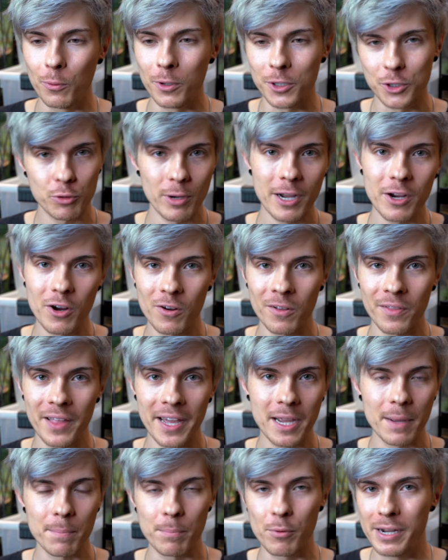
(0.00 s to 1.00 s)
will trigger
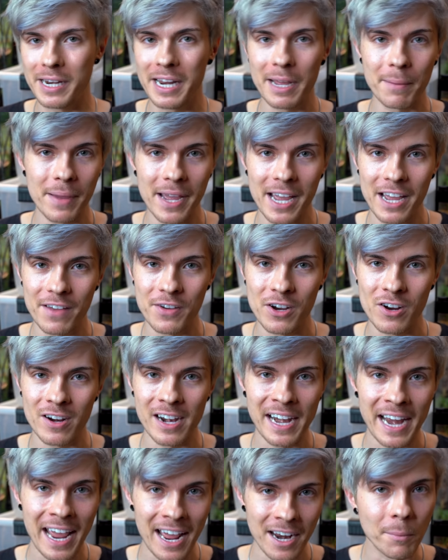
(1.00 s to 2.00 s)
like a breeding behavior
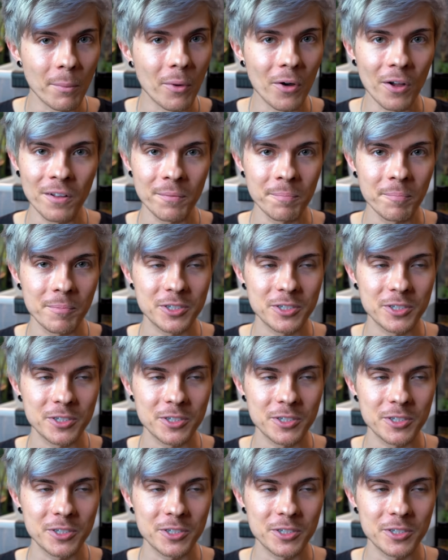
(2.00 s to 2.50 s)
in an animal.